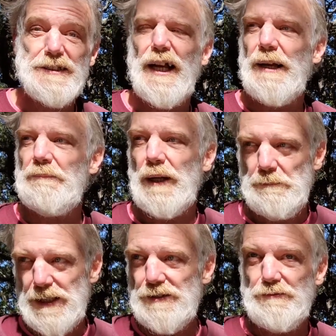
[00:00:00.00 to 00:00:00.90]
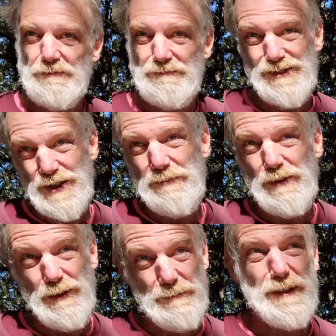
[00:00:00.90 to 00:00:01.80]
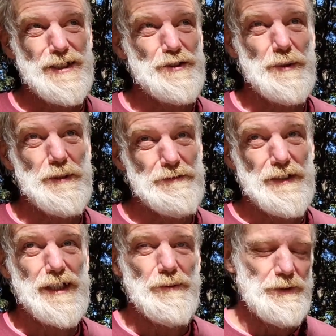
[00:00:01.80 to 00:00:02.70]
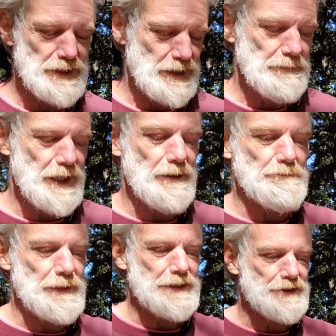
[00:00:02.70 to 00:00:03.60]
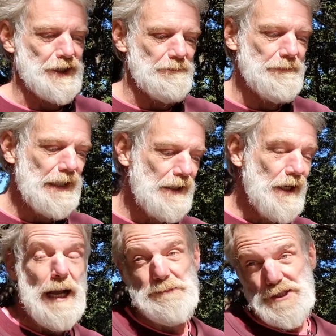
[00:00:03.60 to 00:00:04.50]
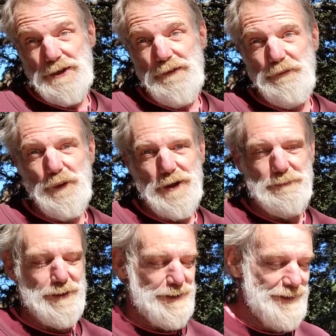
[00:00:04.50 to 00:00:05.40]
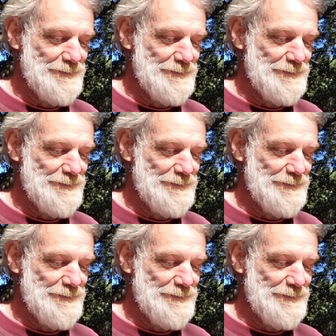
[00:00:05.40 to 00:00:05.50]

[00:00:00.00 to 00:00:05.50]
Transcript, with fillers: Um, I'll be in two. Well, I've been in two meetings. I got one coming up, but um, I'm still affordable.